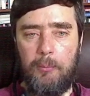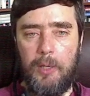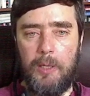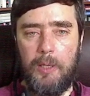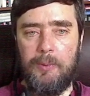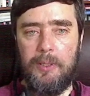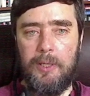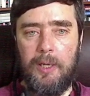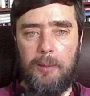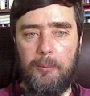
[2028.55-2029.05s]

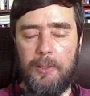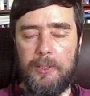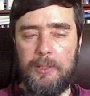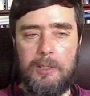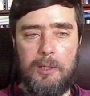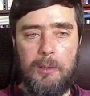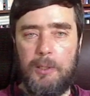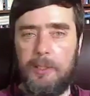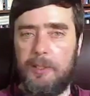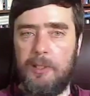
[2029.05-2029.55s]
Maybe um, it's an,
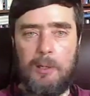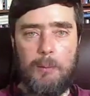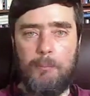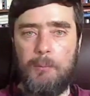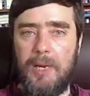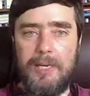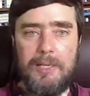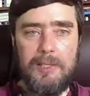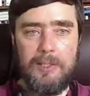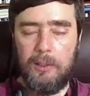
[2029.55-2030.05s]
it's an
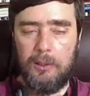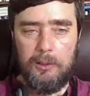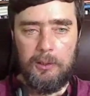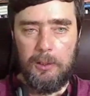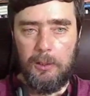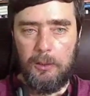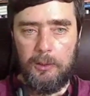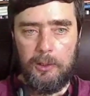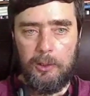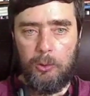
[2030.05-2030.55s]
amazing
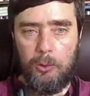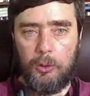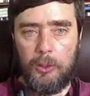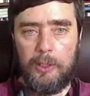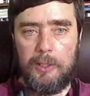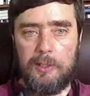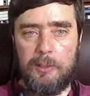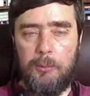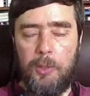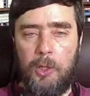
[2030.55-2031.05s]
little, little
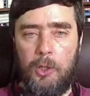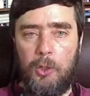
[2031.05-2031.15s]
organism.